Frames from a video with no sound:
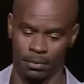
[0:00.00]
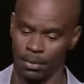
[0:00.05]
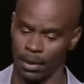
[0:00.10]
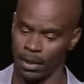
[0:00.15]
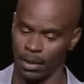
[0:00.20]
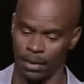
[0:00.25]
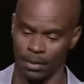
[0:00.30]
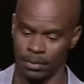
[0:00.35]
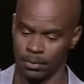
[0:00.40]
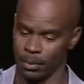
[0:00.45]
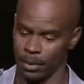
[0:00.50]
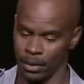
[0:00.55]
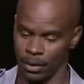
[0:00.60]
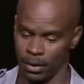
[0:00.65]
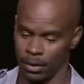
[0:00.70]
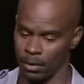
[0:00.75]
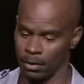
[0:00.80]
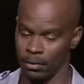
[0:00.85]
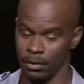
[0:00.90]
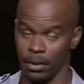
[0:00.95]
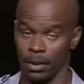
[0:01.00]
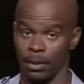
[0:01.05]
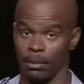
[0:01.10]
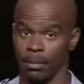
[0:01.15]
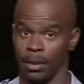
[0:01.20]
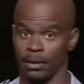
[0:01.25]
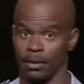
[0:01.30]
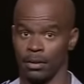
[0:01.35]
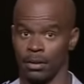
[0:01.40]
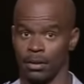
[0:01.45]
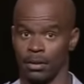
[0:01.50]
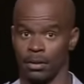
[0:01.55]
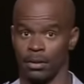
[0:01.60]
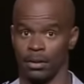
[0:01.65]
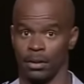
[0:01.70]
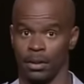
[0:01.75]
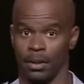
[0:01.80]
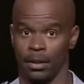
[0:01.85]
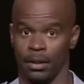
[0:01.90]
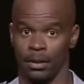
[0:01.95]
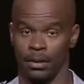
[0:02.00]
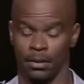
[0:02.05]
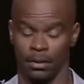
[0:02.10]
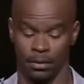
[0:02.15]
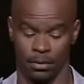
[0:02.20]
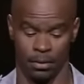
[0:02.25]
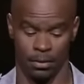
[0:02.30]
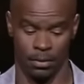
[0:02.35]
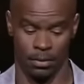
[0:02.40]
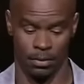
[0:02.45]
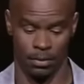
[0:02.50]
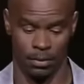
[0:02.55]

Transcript: Somebody else better go. It ain't my turn. I ain't going.